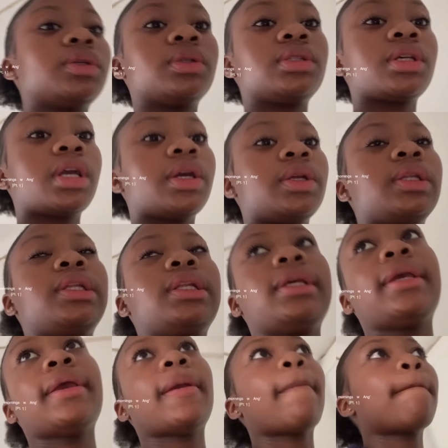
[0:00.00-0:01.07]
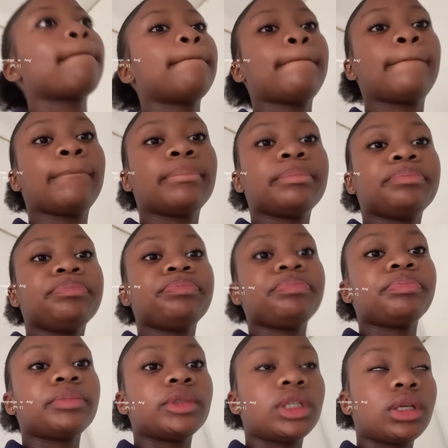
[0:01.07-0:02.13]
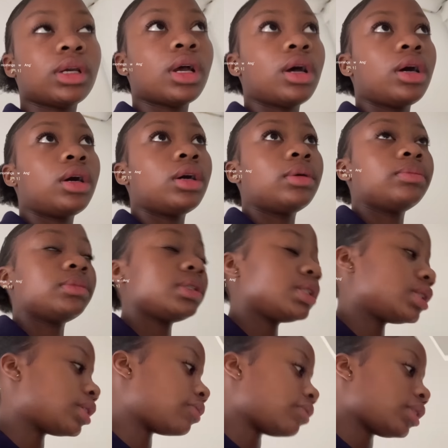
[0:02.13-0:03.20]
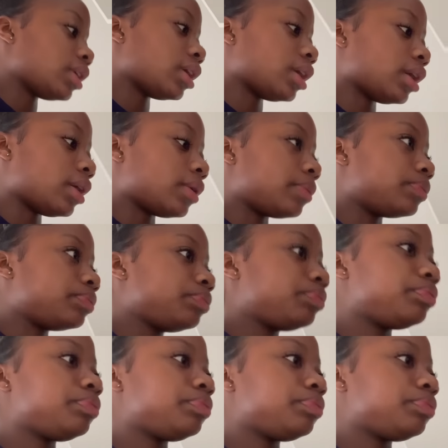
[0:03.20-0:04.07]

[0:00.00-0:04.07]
it's currently um 7 a.m